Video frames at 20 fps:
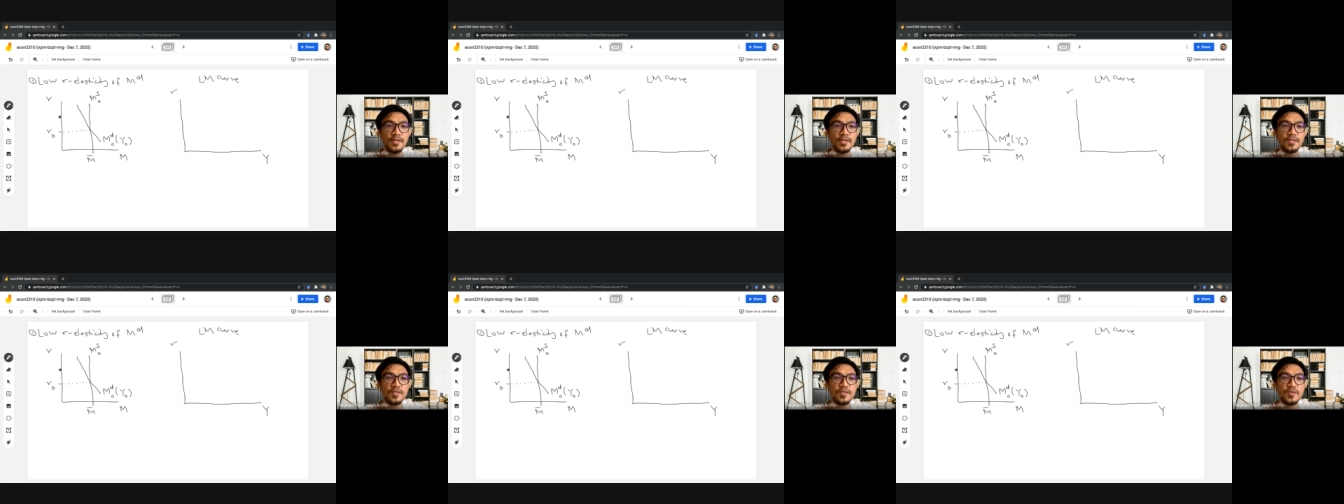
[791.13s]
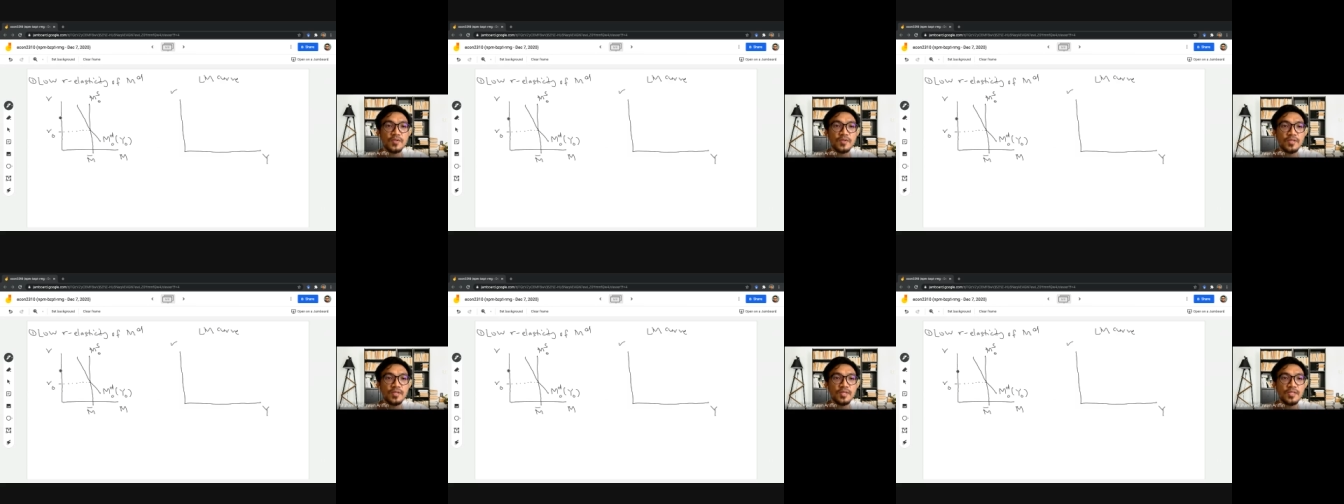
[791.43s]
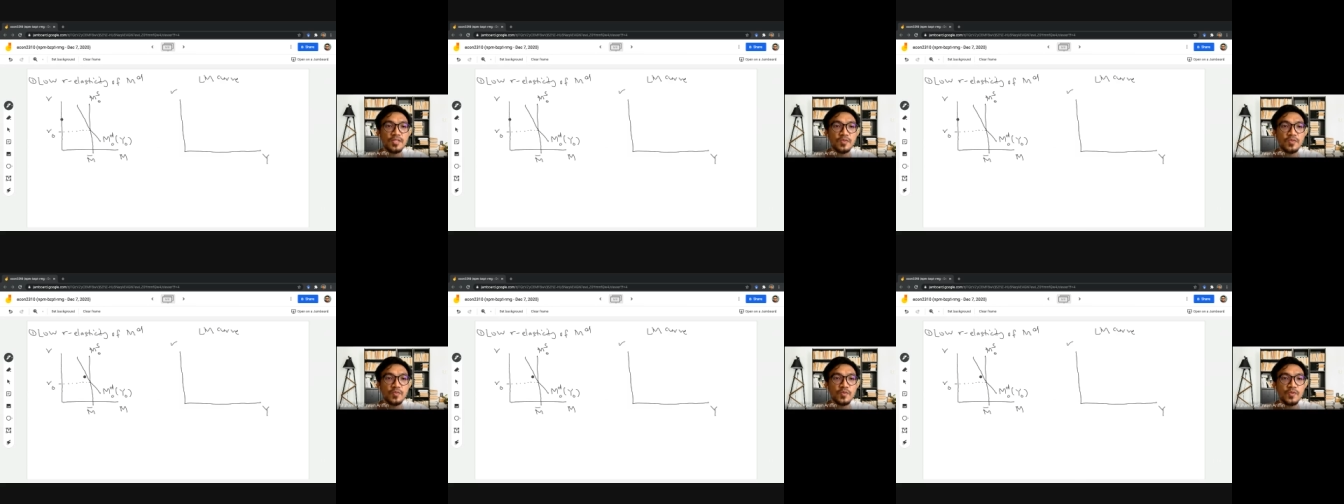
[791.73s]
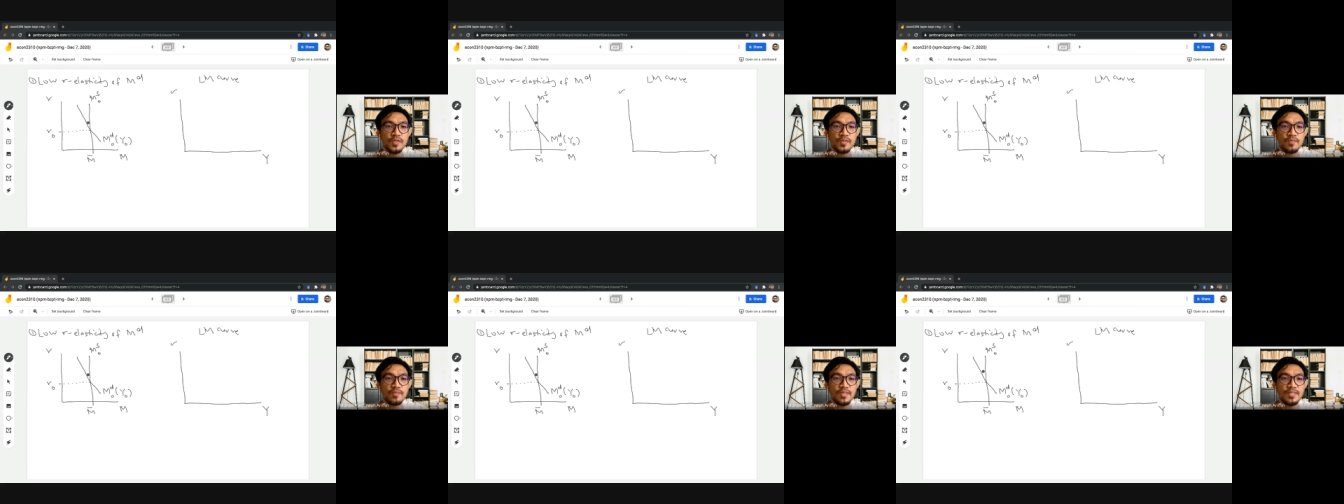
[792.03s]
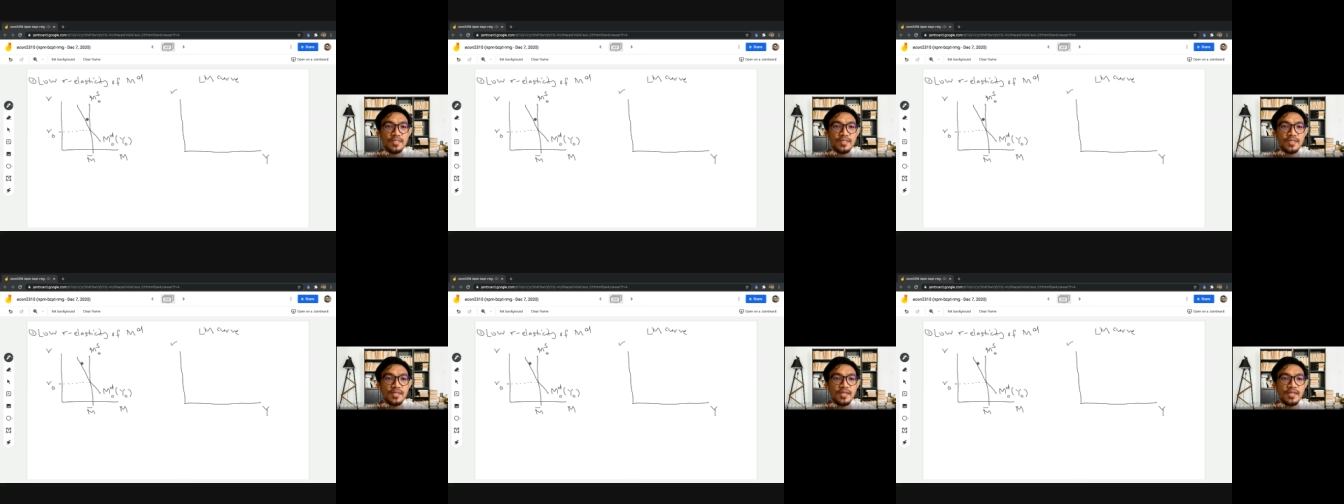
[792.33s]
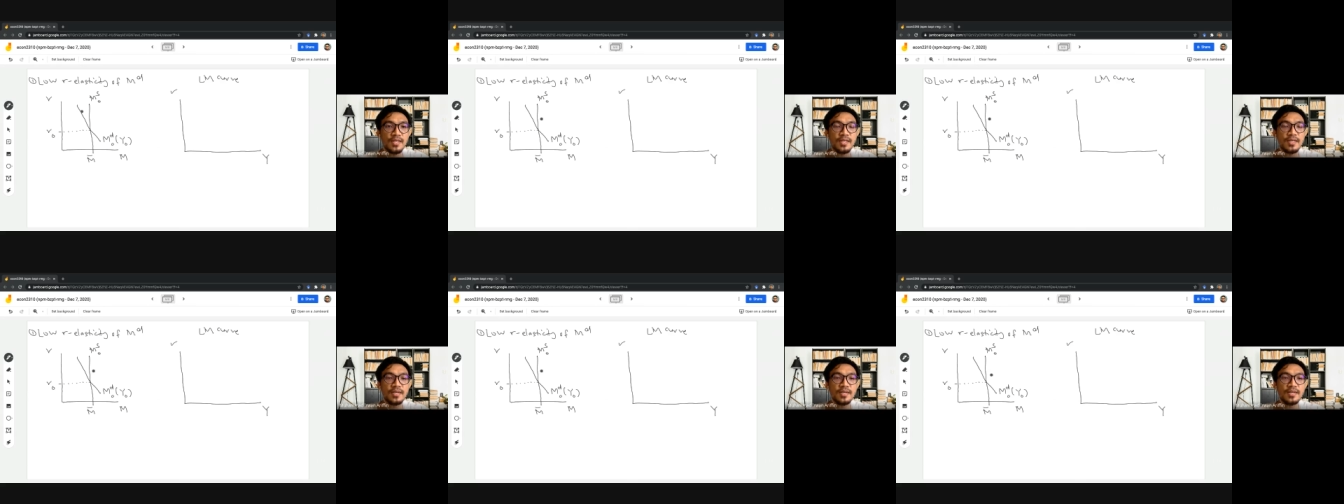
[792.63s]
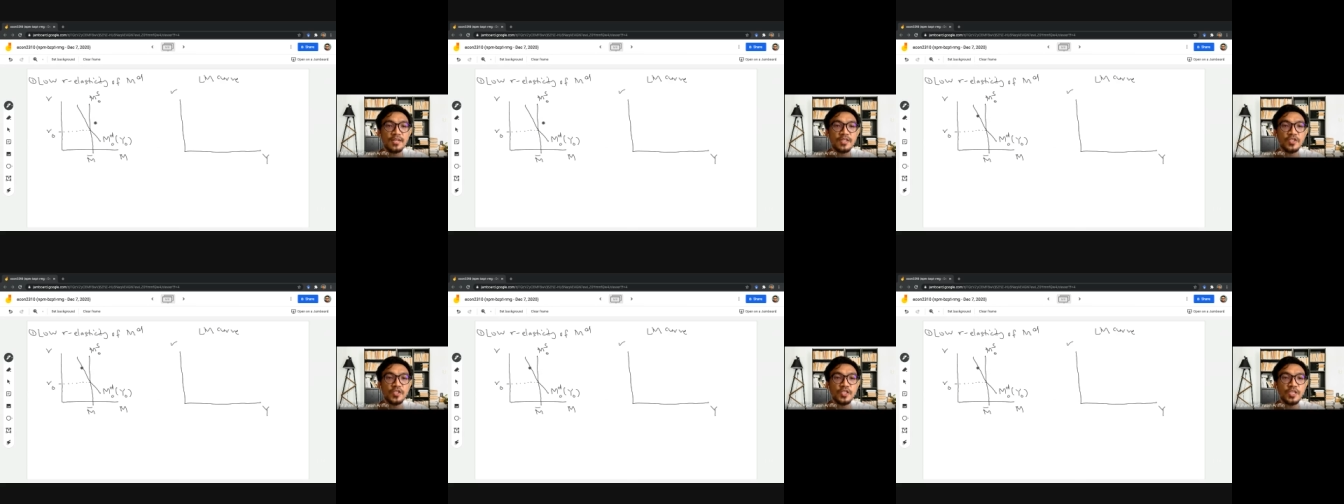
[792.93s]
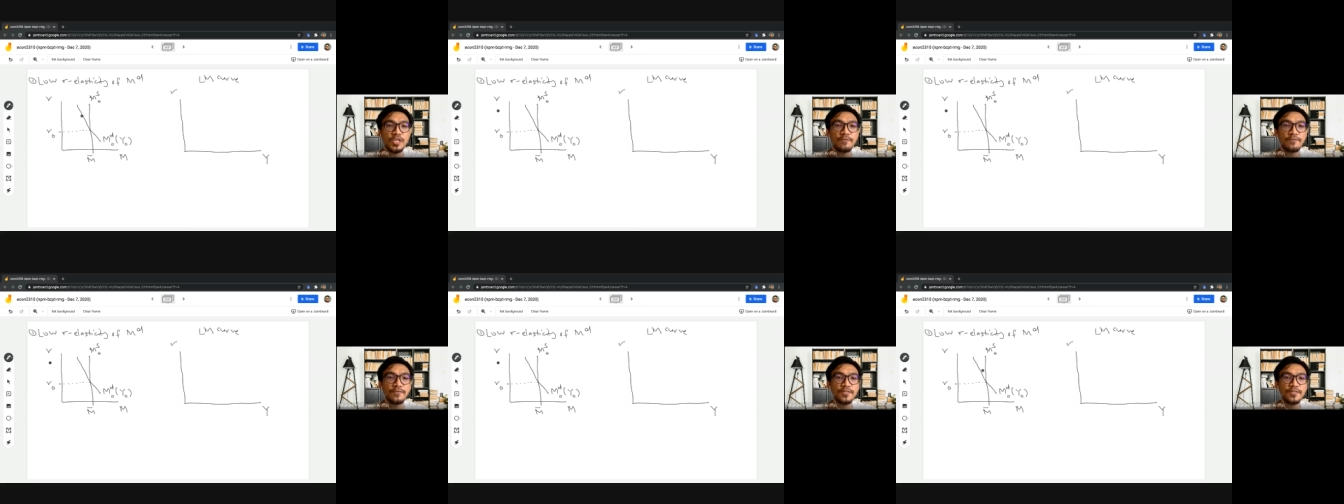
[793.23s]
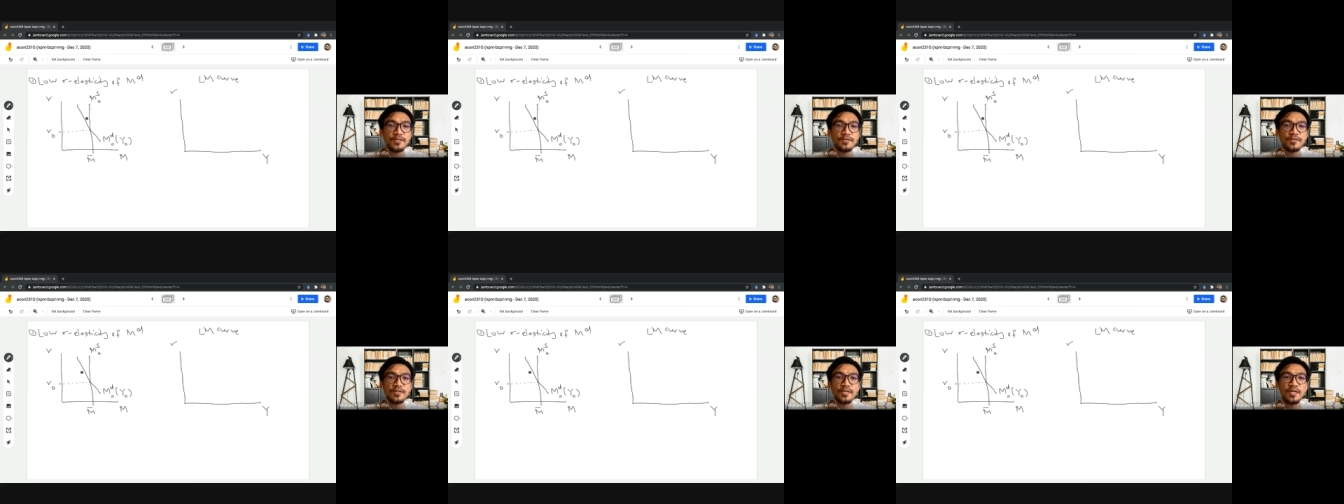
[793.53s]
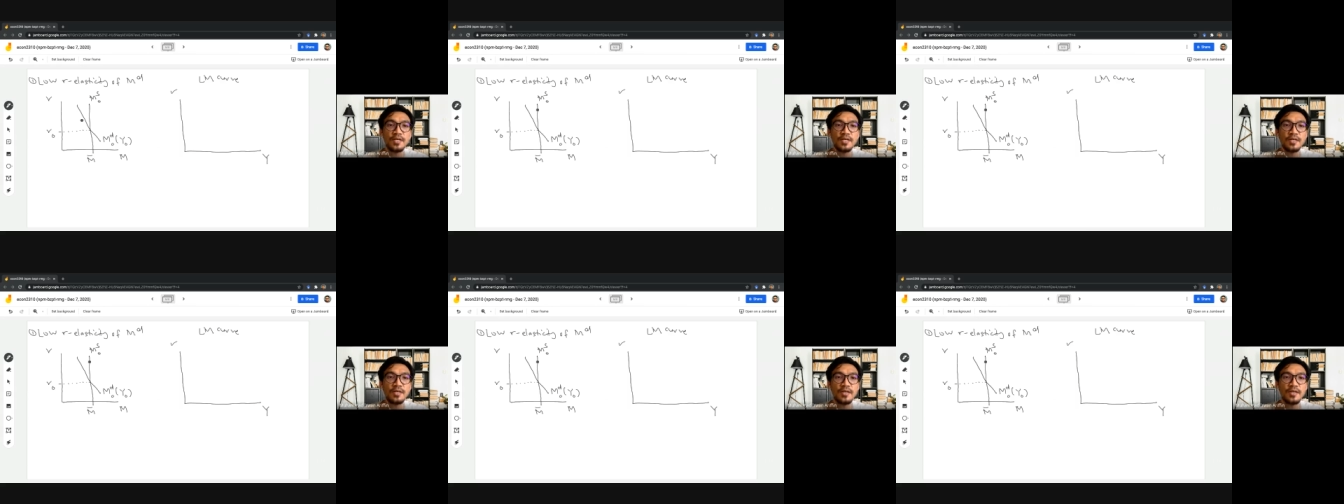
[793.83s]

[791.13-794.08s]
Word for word: so this would basically uh, shift, okay,